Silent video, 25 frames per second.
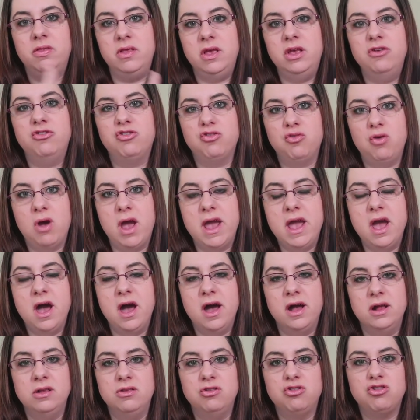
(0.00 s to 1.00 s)
these
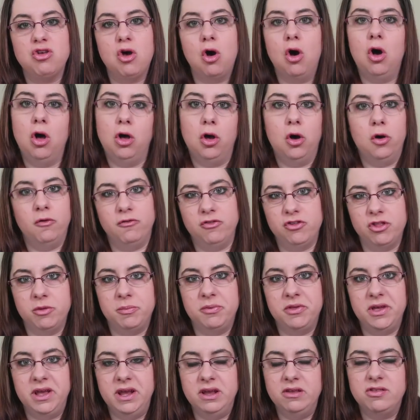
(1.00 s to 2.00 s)
crayons all over the
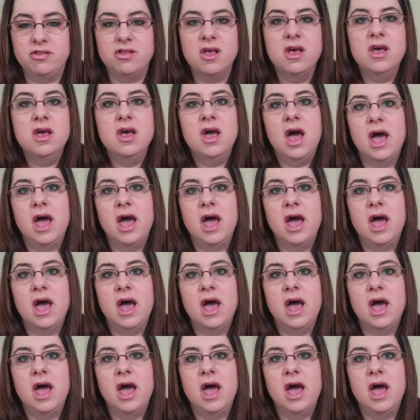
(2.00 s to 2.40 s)
place.